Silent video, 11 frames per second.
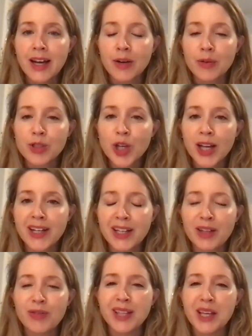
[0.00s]
uh, with China
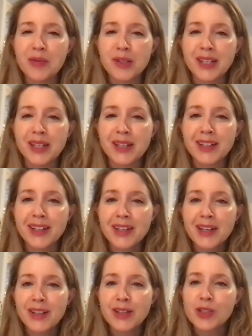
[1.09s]
even labeling
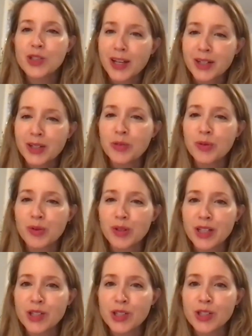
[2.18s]
the China-Cuba
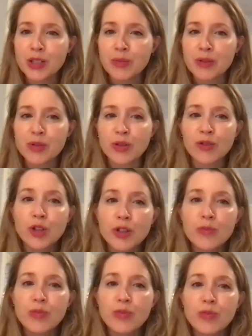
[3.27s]
relationship as sort of
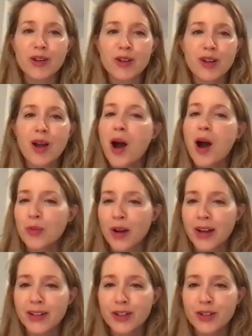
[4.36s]
good brother, good
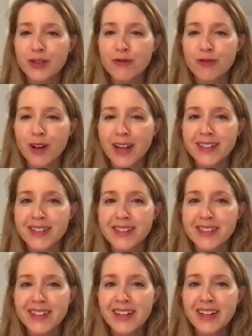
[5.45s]
comrade, good friend,